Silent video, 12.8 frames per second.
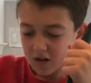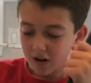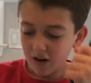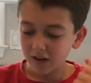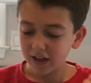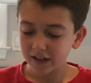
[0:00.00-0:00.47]

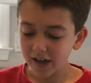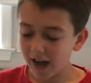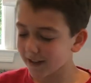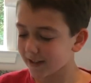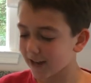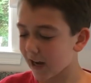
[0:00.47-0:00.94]
Alright
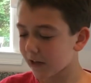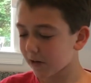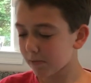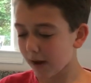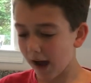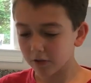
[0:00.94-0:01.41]
guys, I
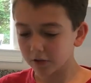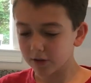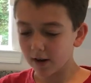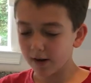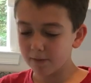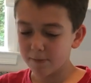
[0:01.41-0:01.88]
am now
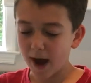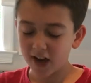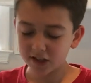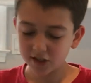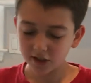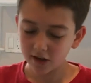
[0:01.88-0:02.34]
done
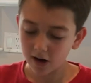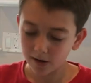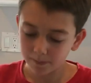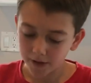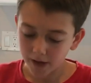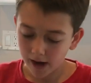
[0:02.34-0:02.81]
mashing
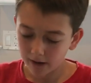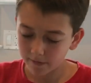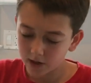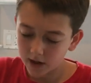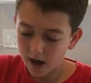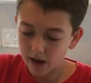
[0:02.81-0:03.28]
up the
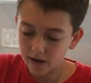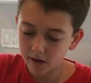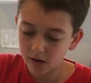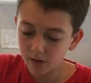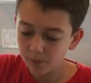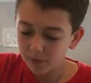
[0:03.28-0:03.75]

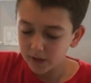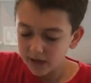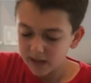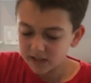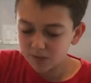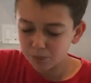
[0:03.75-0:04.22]
avocado.
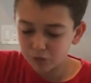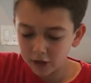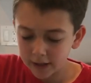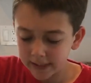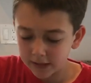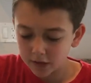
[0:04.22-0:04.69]
It's
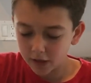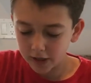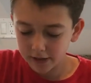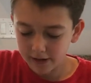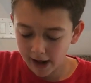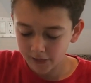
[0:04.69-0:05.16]
pretty
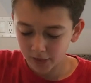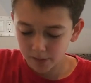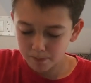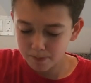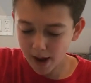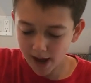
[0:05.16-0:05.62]
good, not the
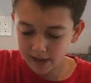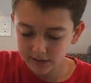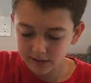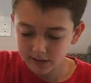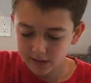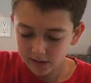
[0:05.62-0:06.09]

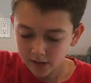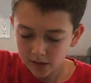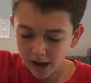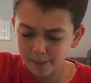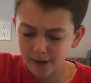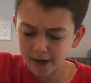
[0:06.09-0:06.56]
best.
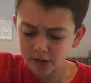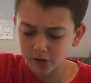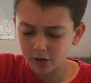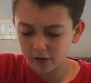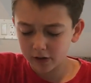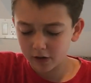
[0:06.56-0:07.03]
I might do
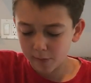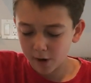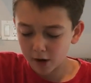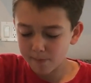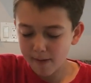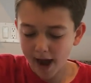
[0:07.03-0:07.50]
a little
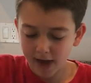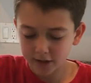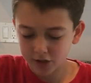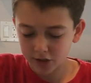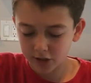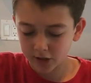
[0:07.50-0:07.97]
more
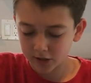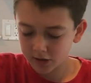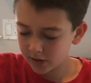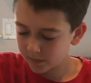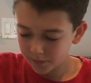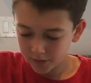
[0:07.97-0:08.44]
mashing
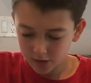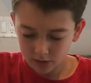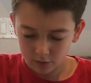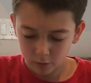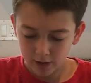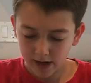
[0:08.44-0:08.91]

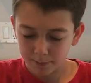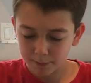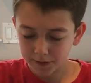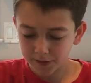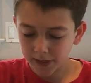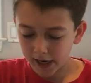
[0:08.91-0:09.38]
when I
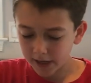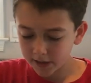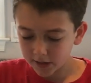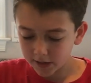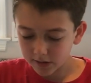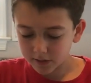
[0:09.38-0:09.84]
put the
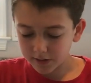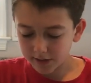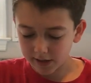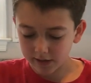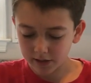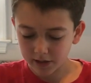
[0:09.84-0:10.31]
onions
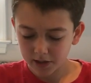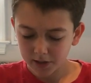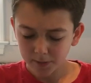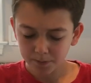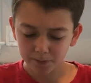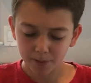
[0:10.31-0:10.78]
in,
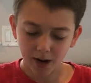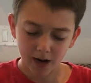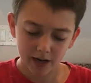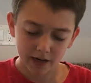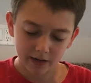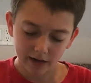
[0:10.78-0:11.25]

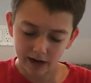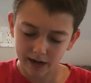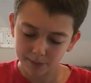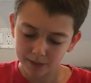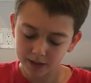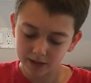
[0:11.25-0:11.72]
but I
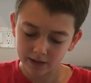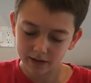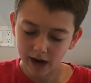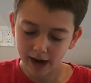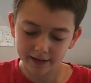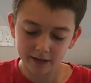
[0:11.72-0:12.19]
mean,
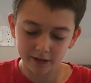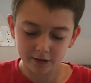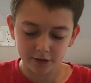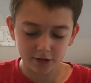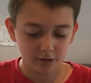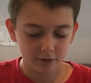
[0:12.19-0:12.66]
I
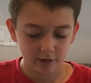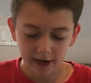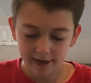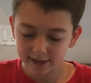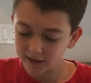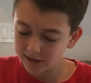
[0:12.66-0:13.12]
can
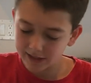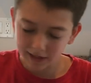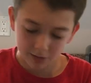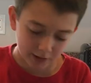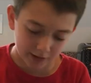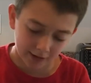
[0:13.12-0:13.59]

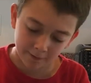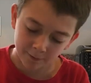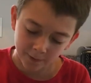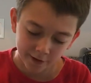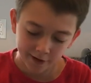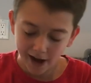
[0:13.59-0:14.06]
stick with it
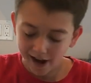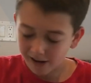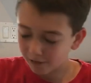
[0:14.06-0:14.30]
for now.